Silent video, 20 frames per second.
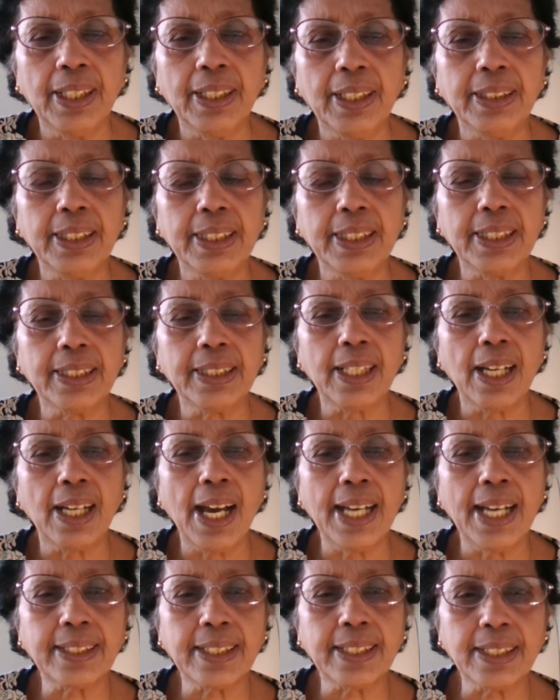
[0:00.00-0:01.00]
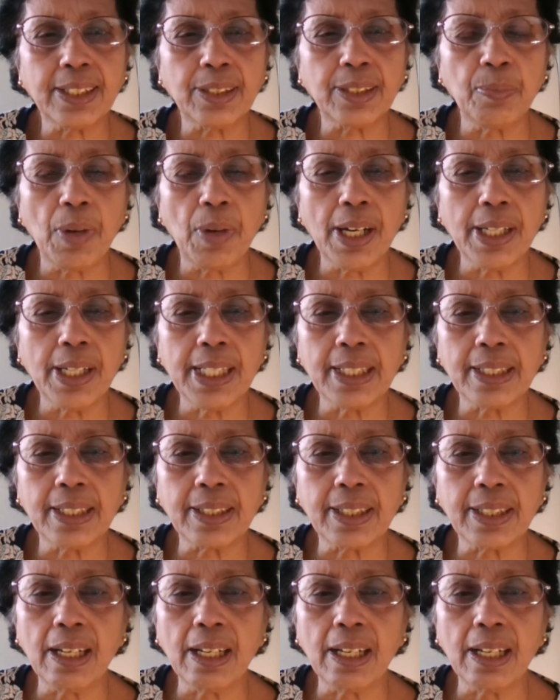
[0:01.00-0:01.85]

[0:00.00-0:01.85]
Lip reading: that is assets minus the